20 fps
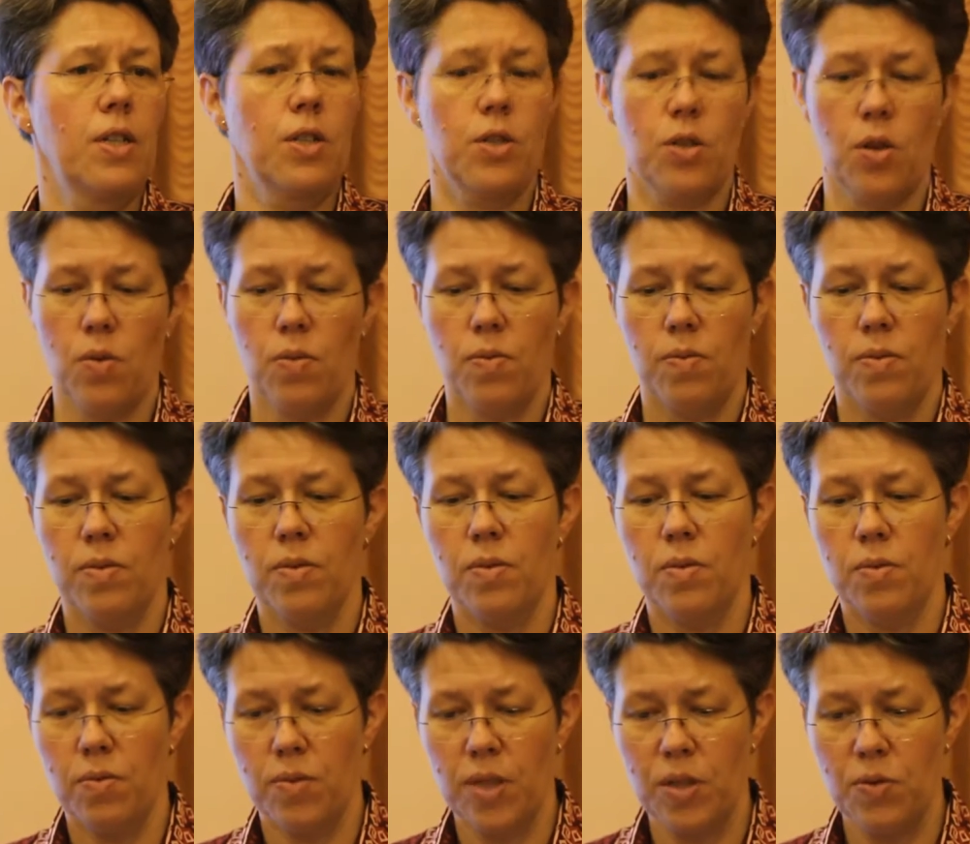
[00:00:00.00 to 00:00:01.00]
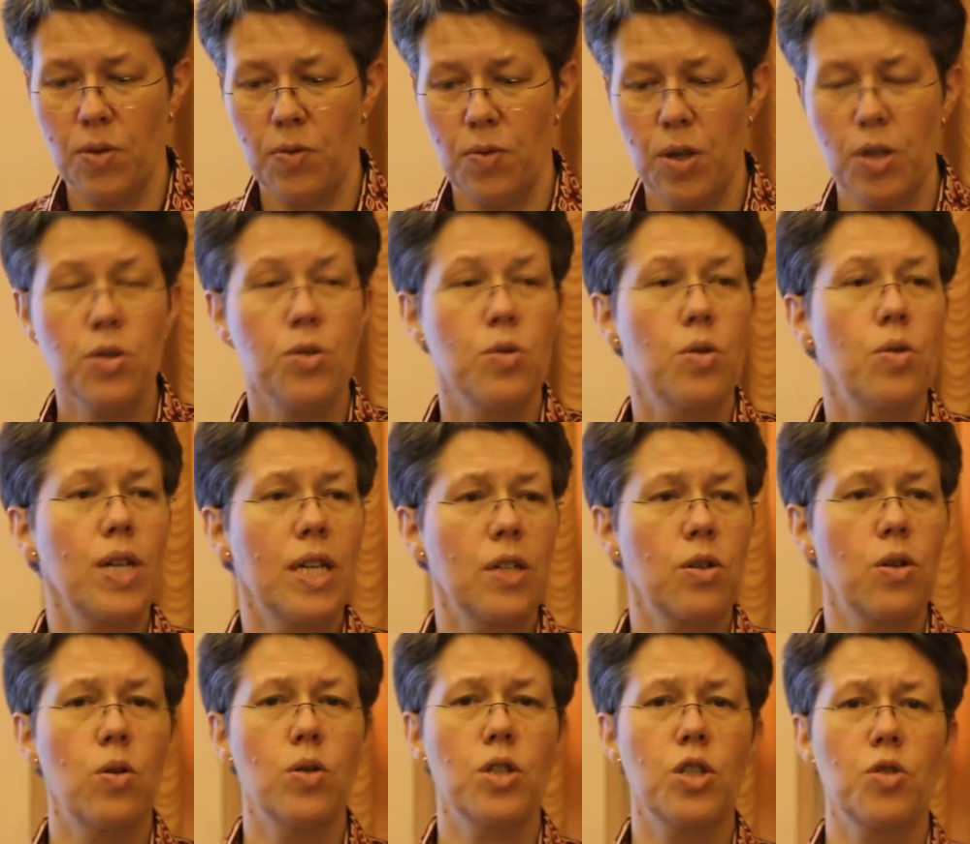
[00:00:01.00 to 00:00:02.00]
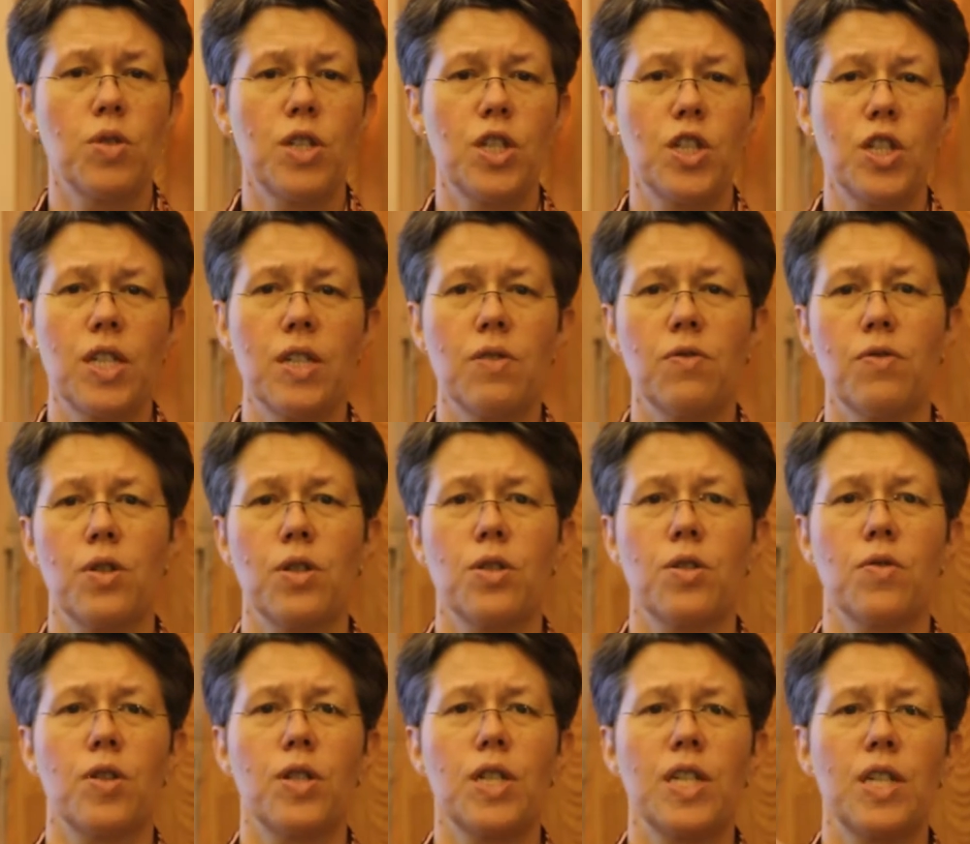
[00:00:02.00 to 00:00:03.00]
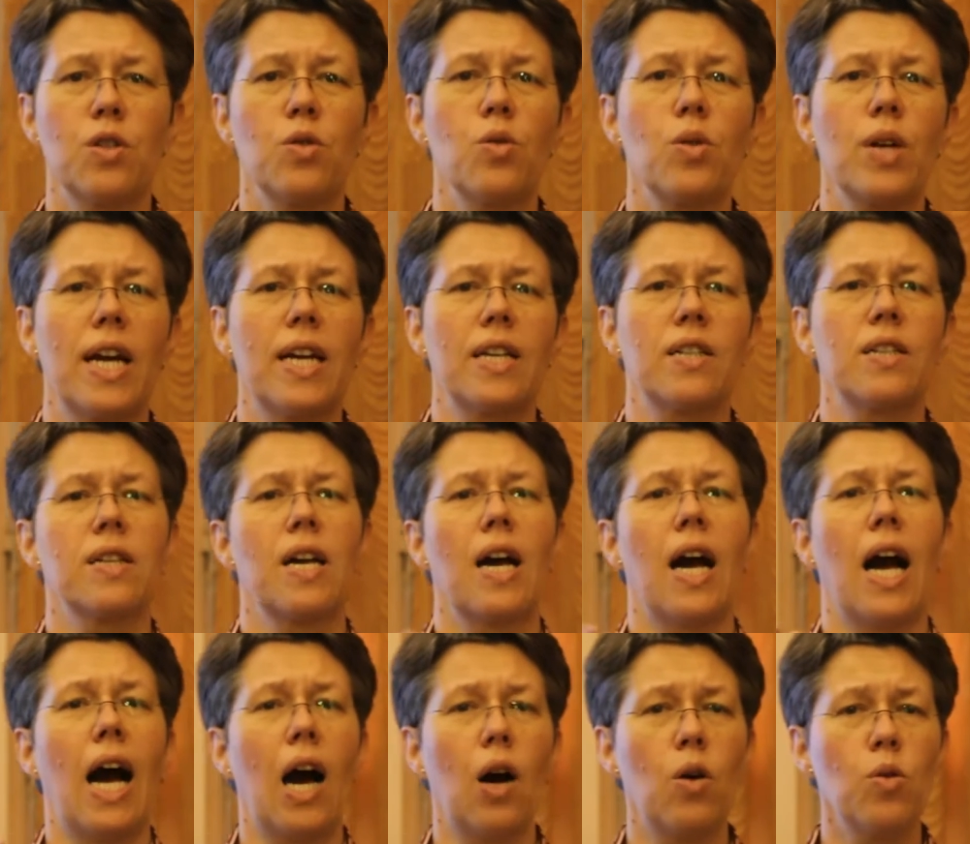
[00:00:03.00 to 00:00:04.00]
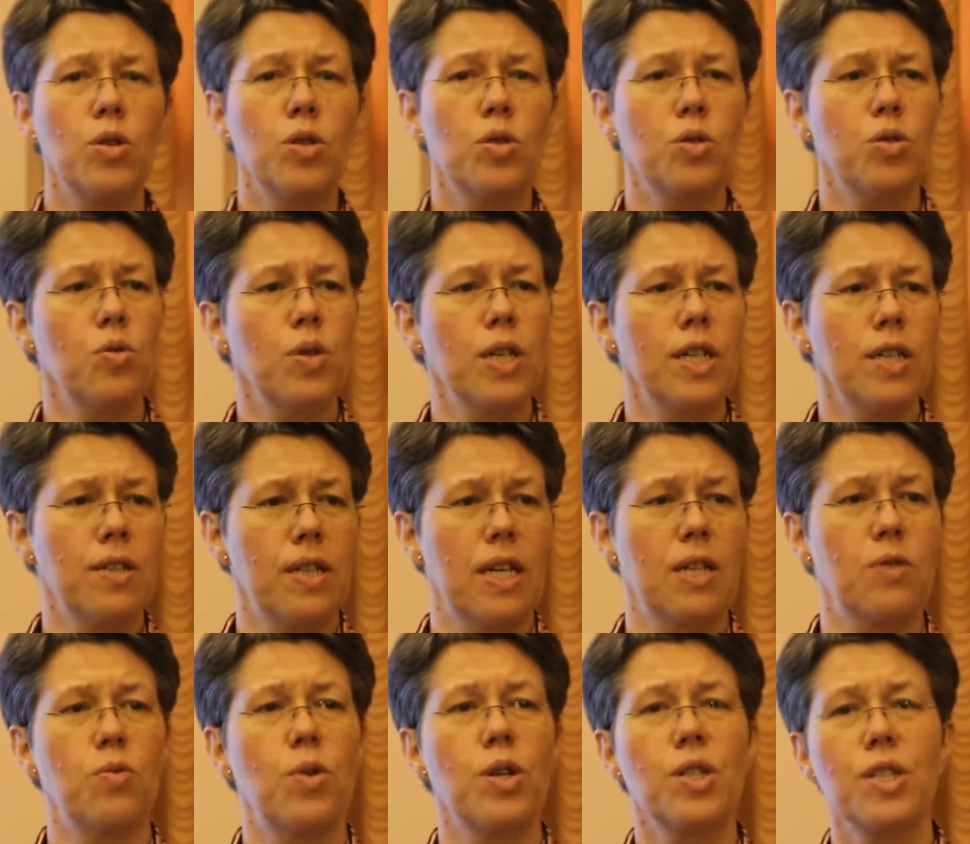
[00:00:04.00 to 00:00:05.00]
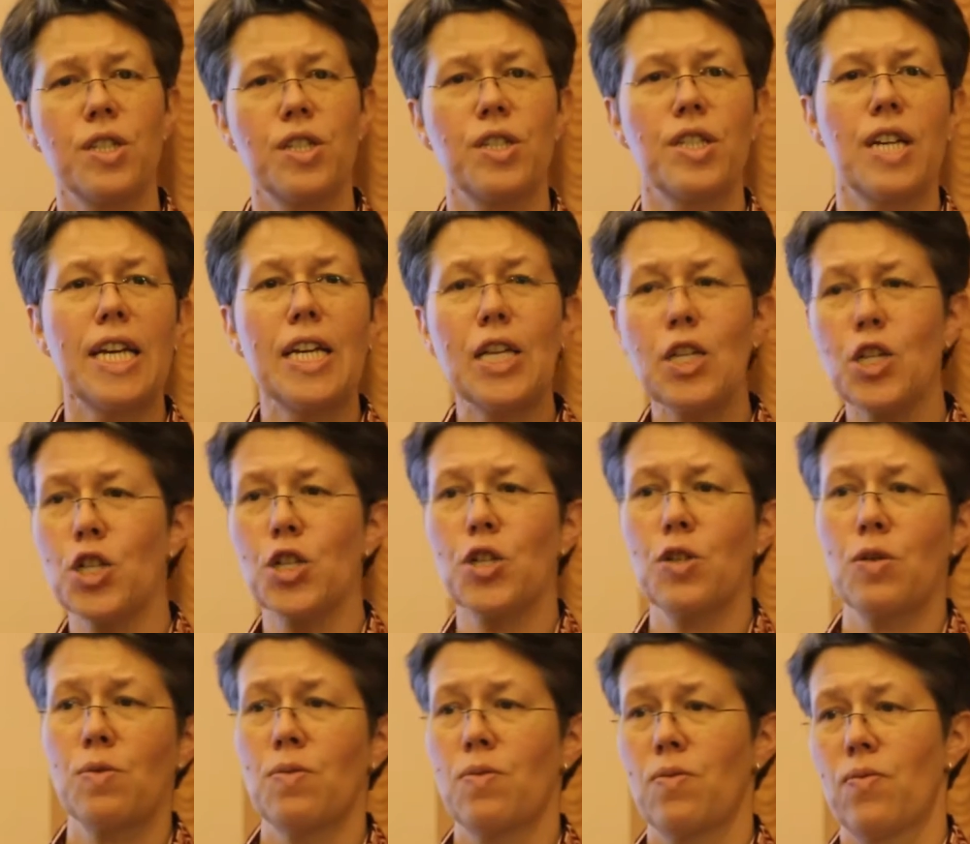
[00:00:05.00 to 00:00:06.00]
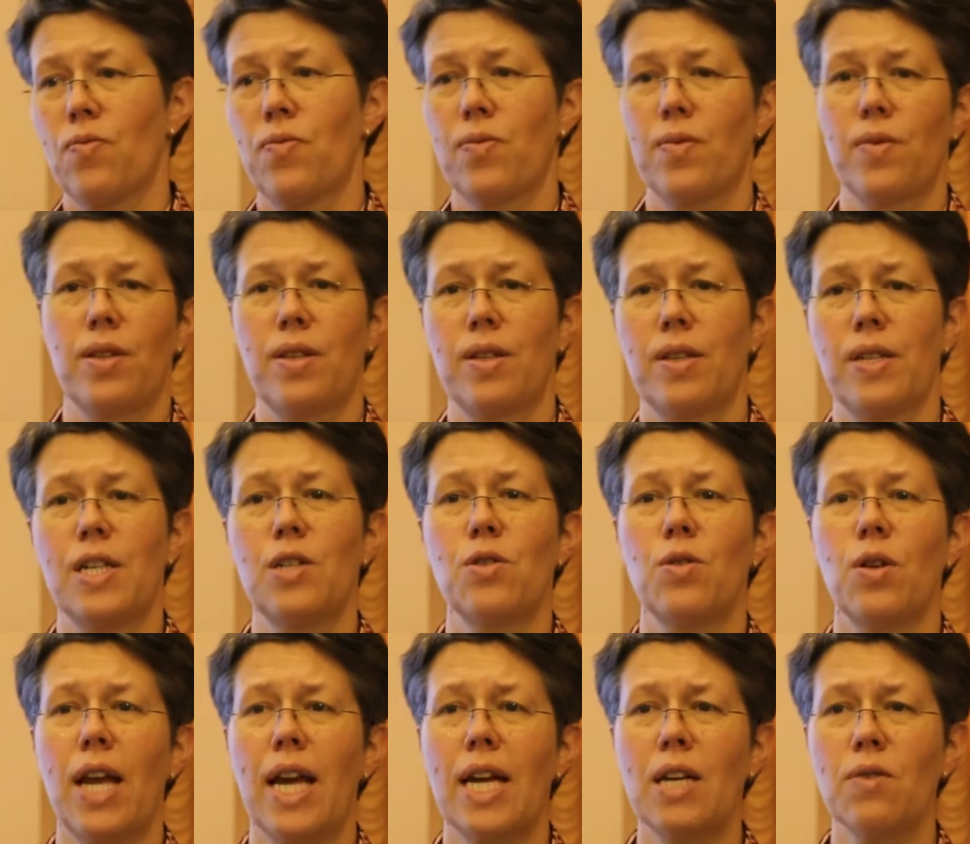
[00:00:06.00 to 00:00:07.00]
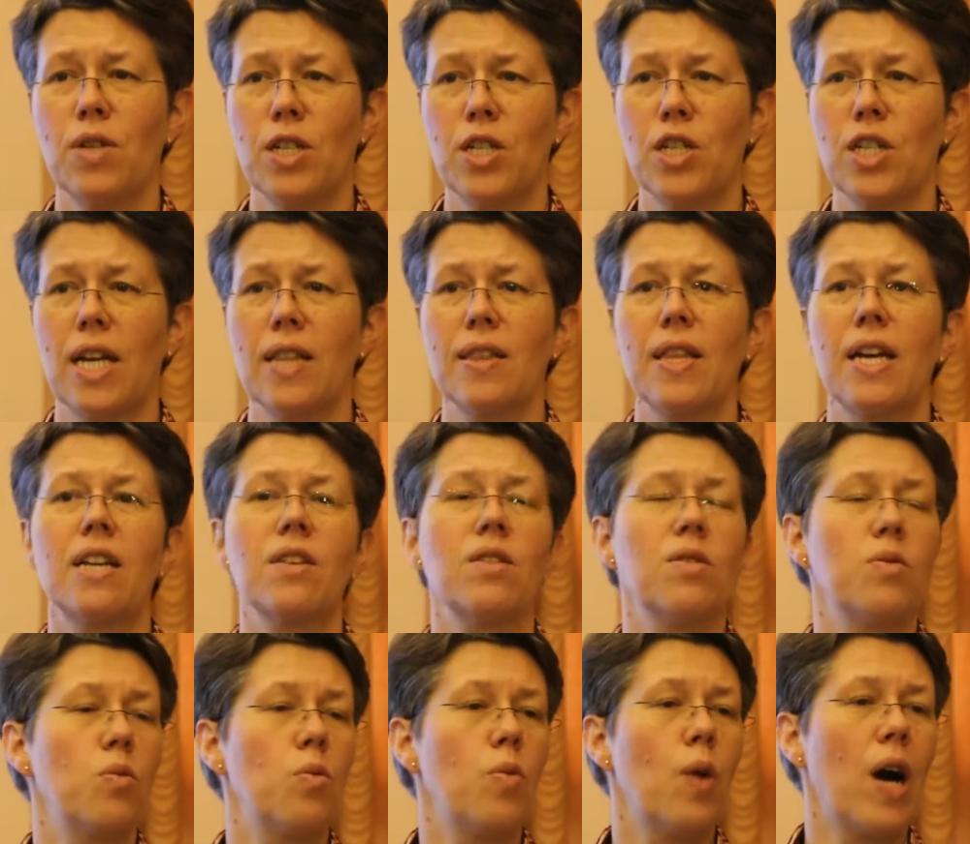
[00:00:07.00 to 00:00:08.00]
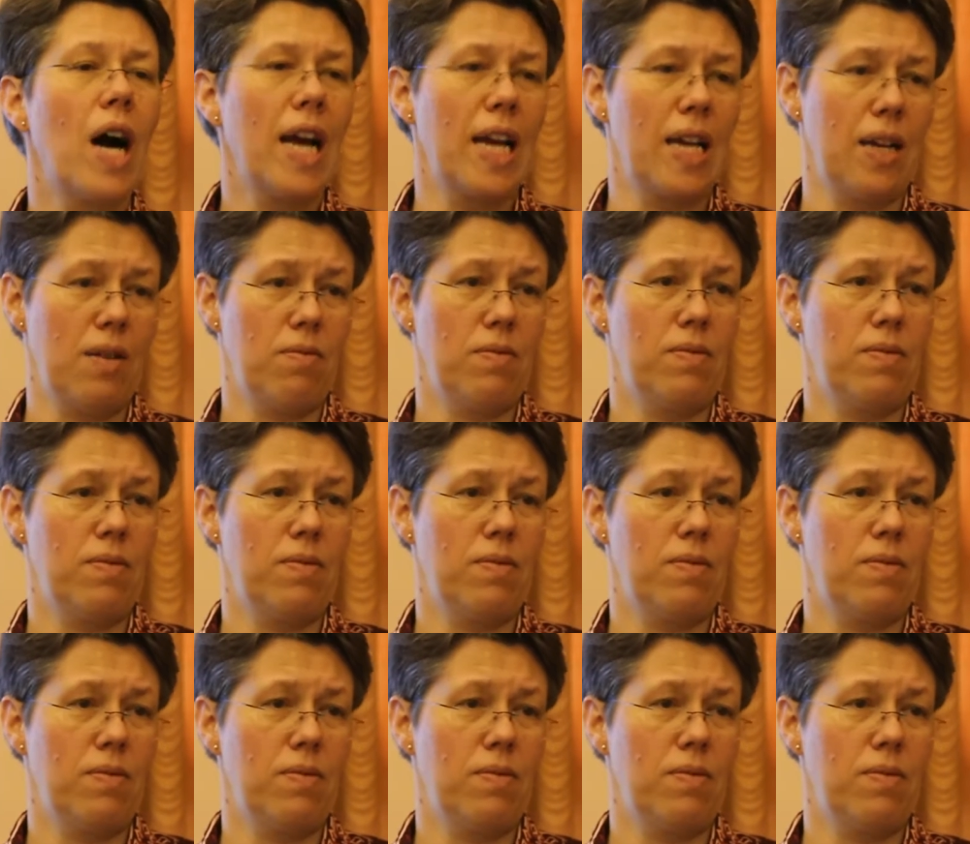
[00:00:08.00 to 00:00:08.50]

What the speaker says: So when you want to look at code switching, first of all, you can look at how you do it, at what stage in your language, and then why.